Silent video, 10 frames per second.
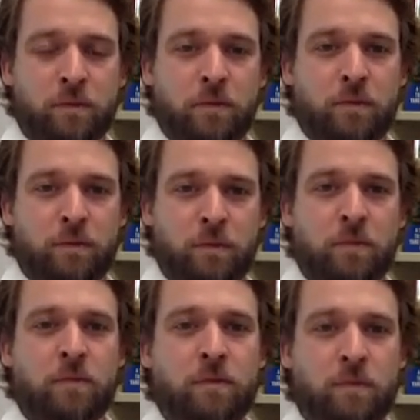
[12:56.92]

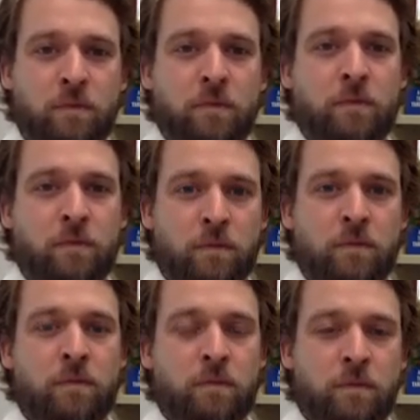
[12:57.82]

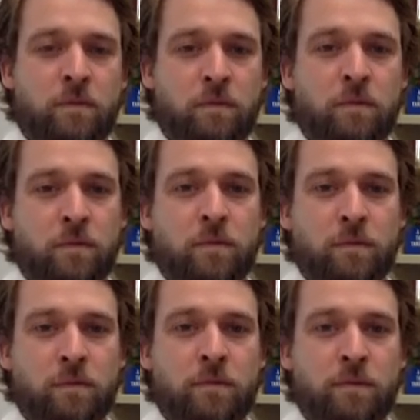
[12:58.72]

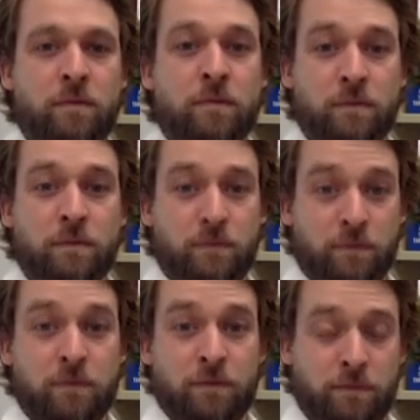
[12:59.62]

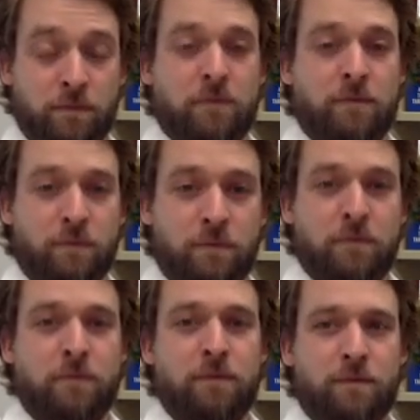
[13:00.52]

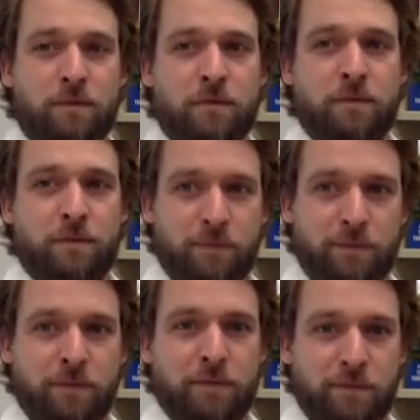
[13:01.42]

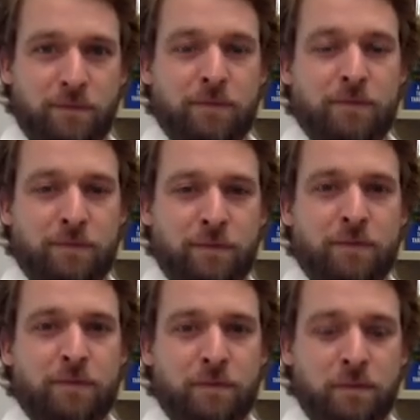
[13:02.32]

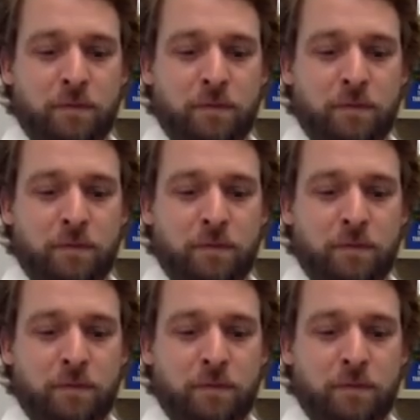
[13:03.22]
This person isn't speaking.